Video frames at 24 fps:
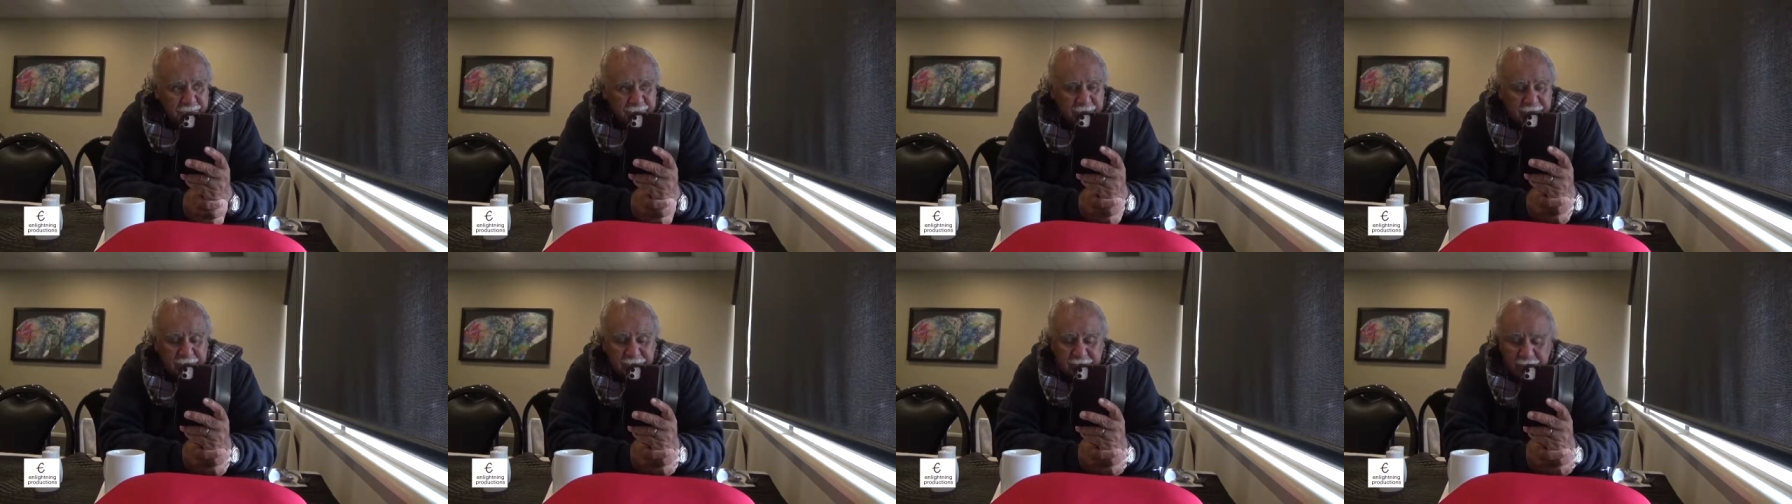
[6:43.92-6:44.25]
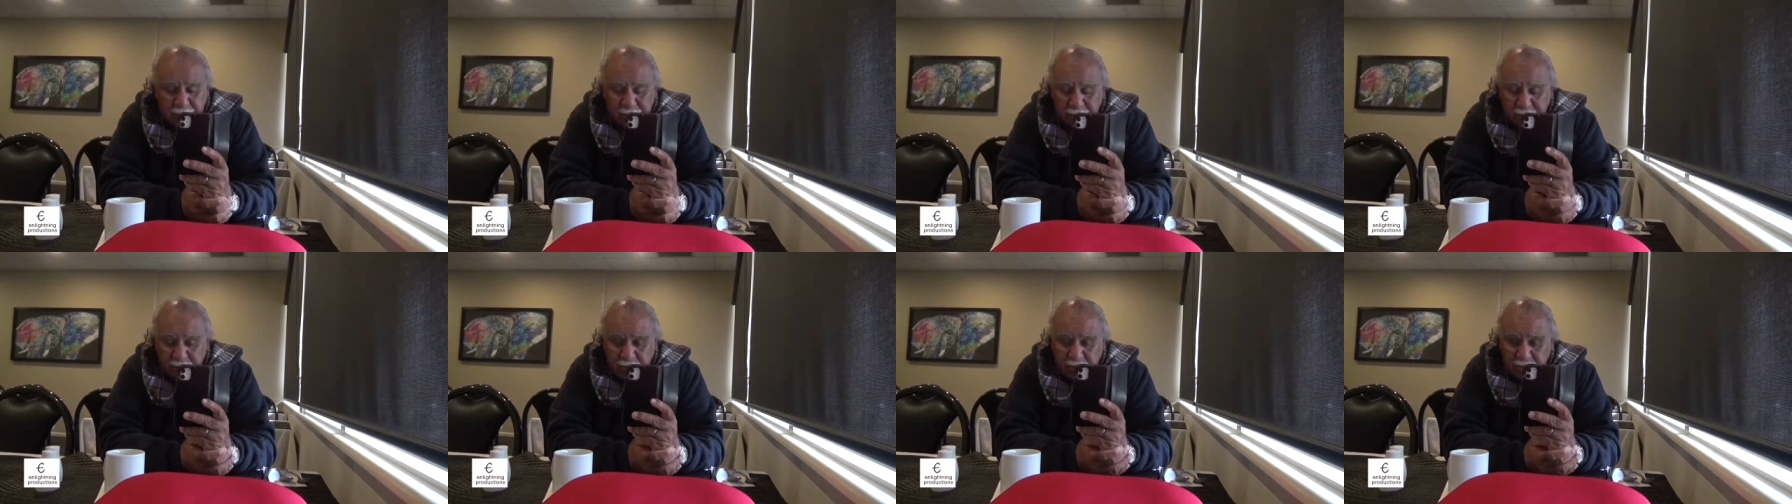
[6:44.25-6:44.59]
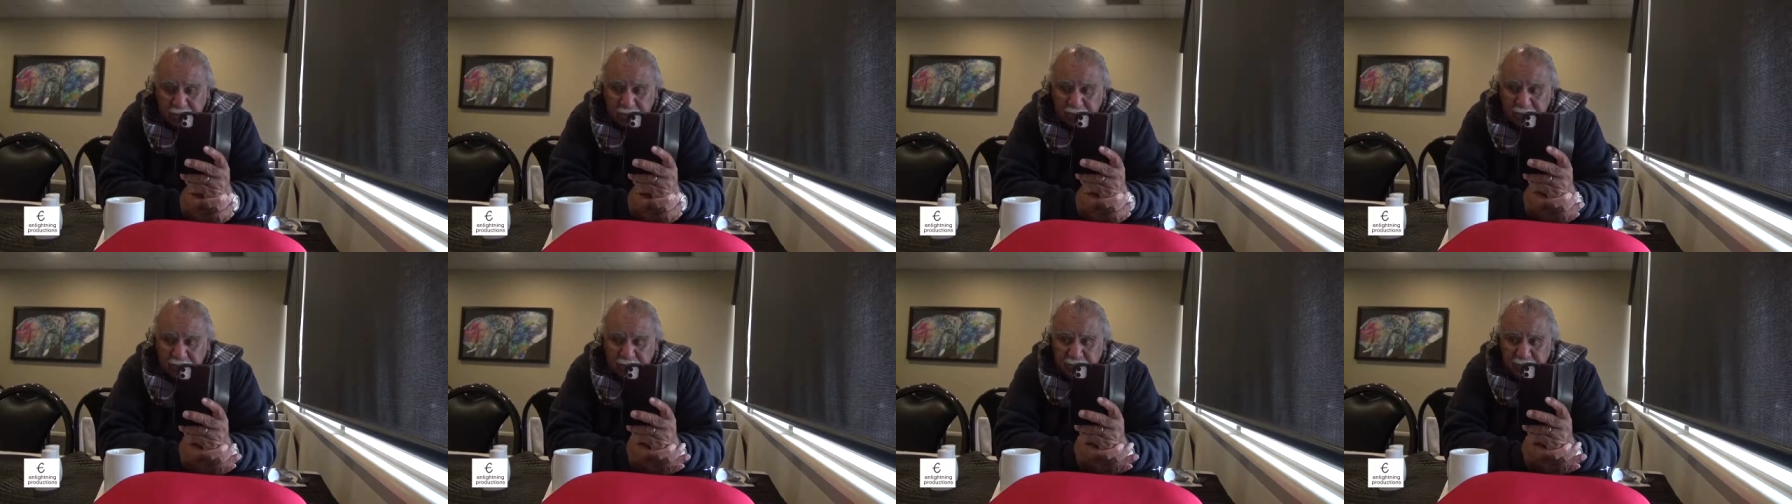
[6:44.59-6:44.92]
in their
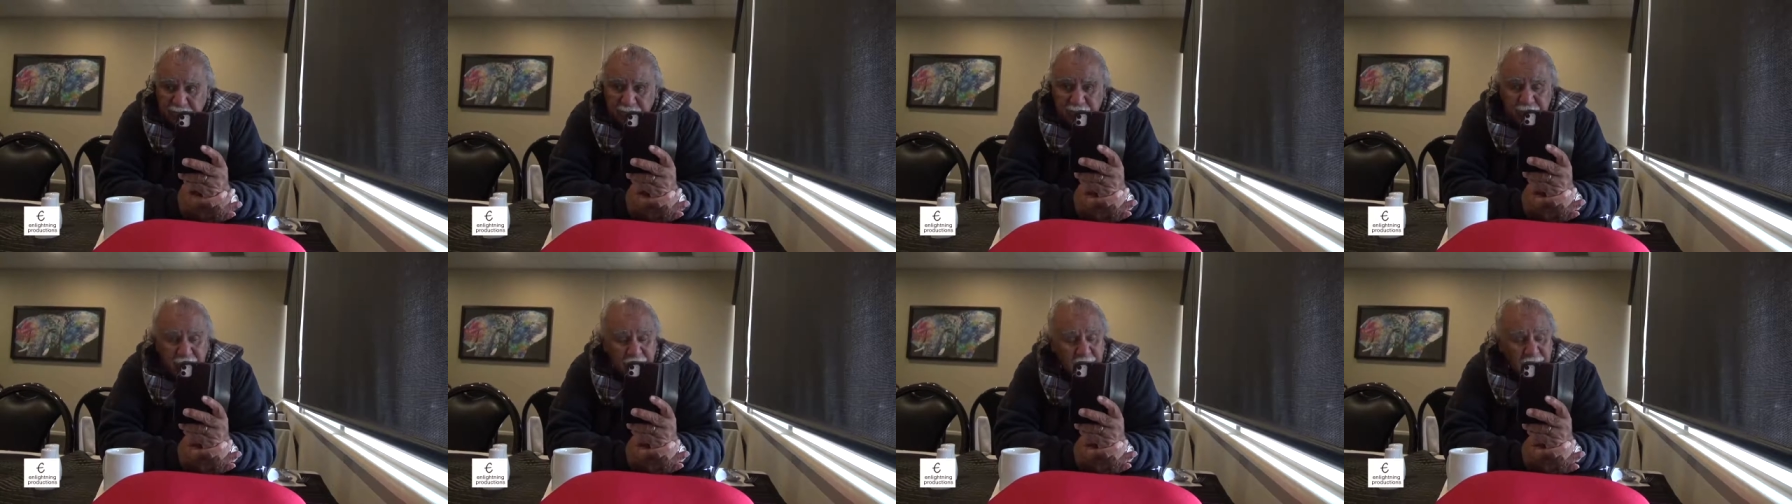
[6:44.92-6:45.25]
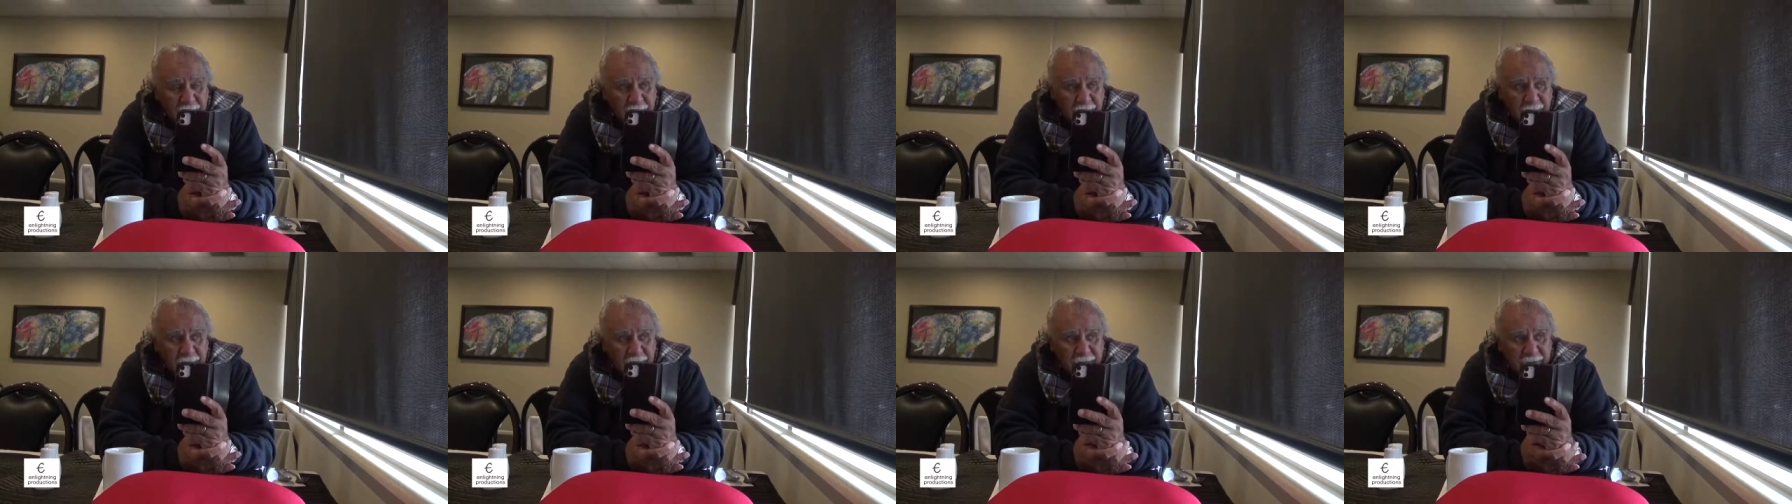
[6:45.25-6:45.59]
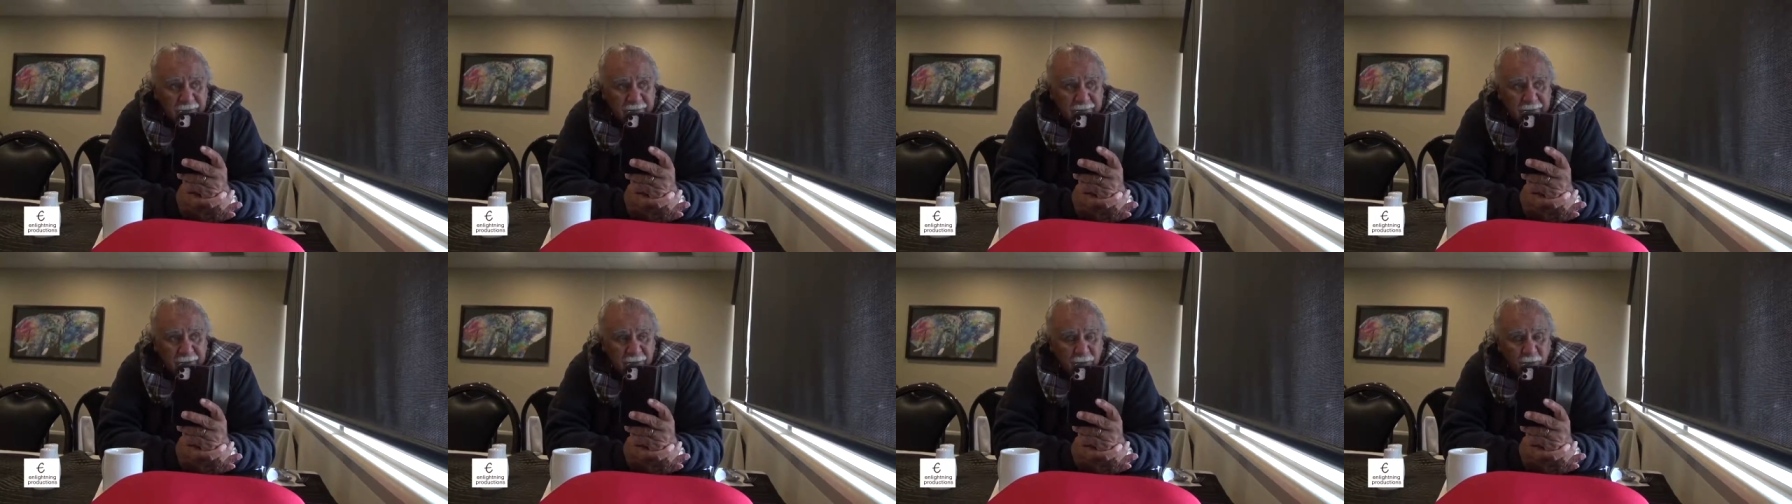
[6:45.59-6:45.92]
mind because
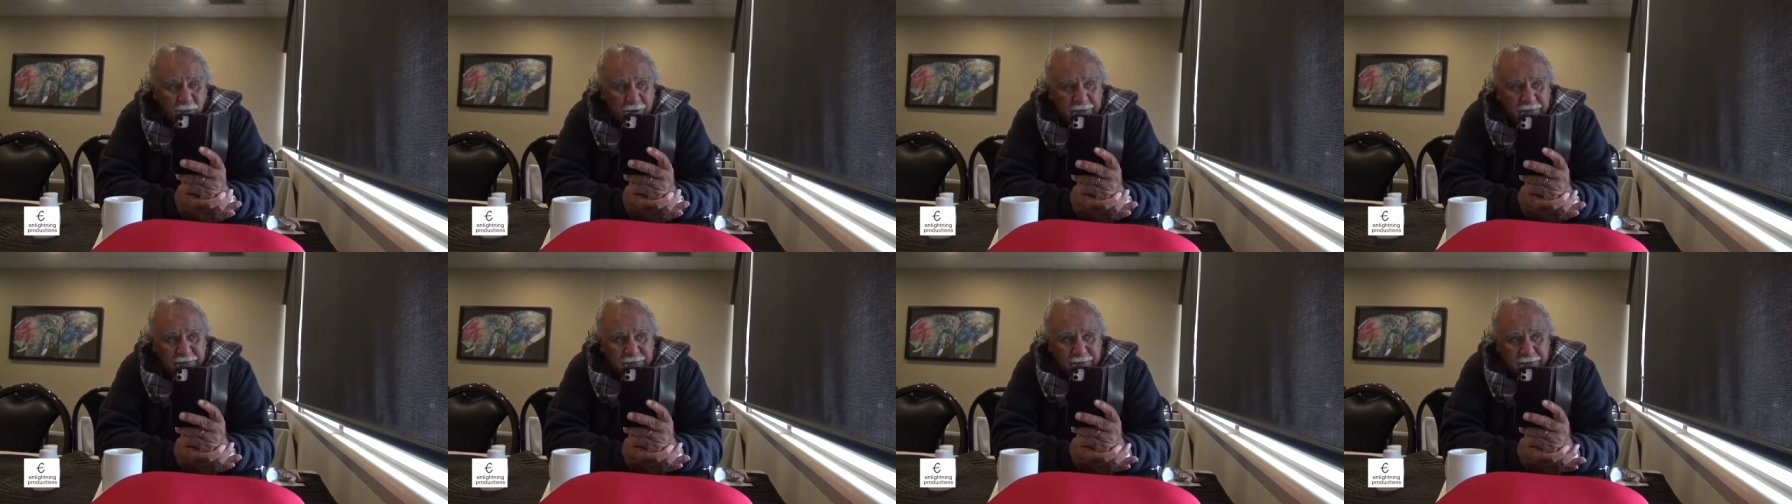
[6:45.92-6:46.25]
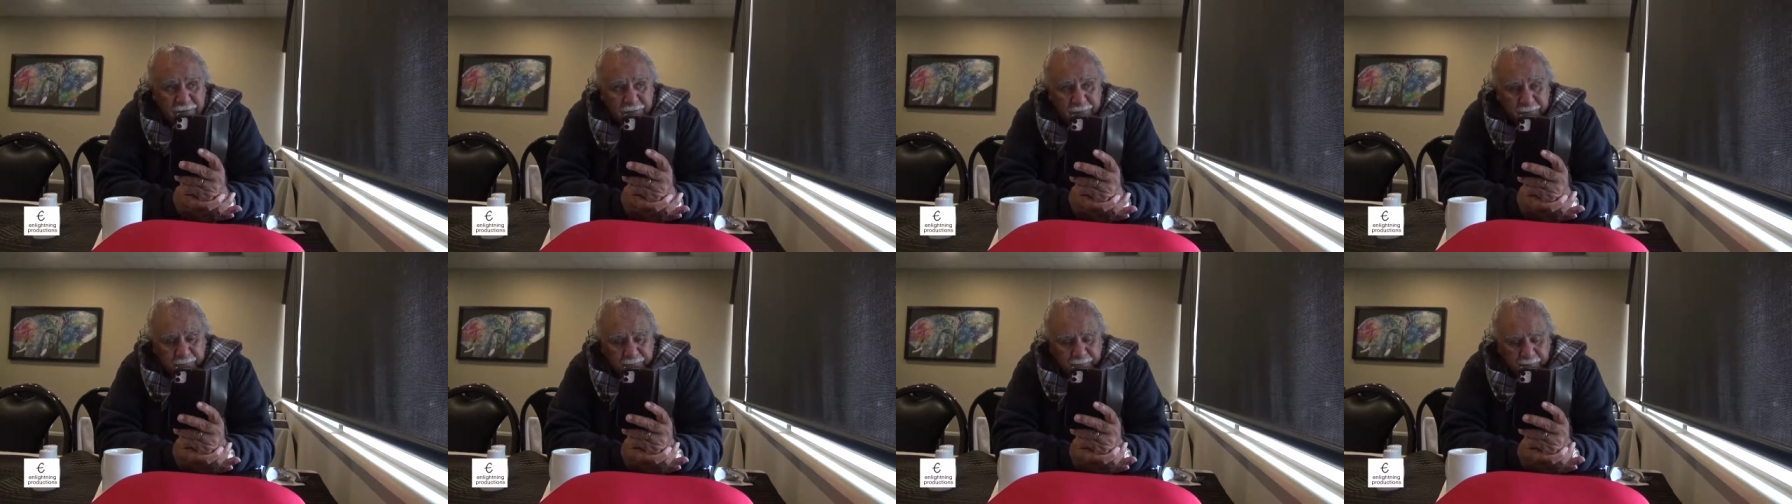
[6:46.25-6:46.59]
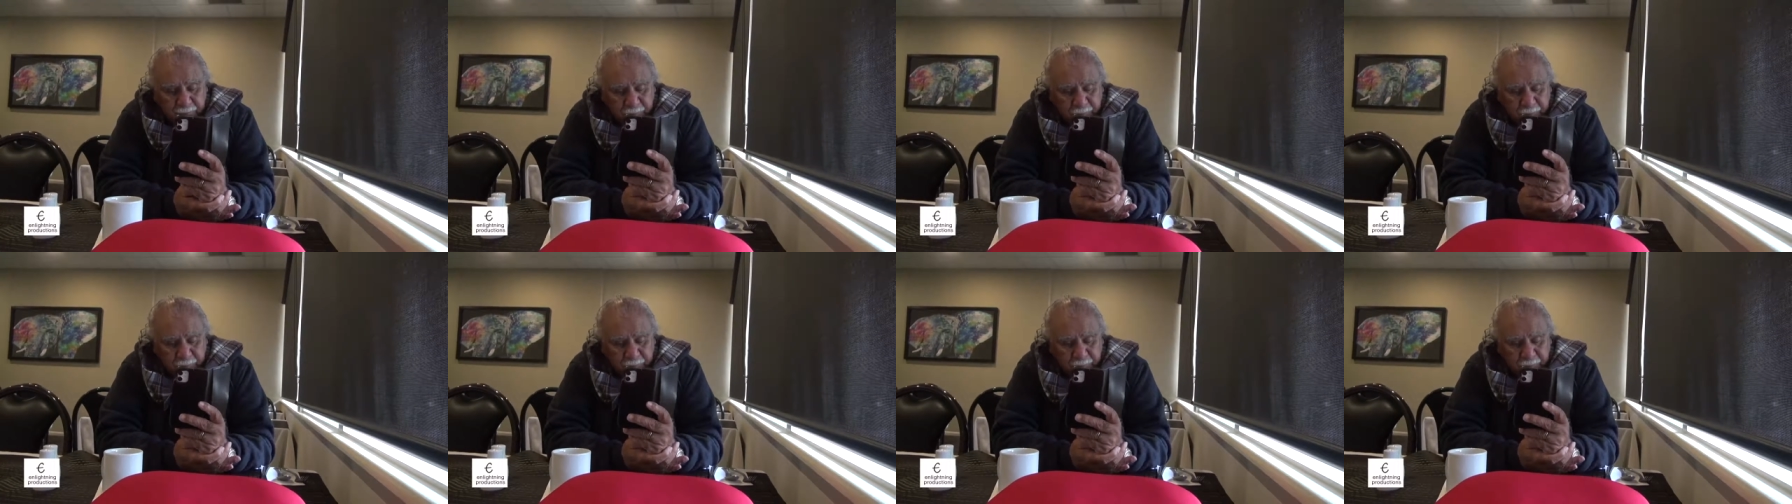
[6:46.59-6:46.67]
they were watching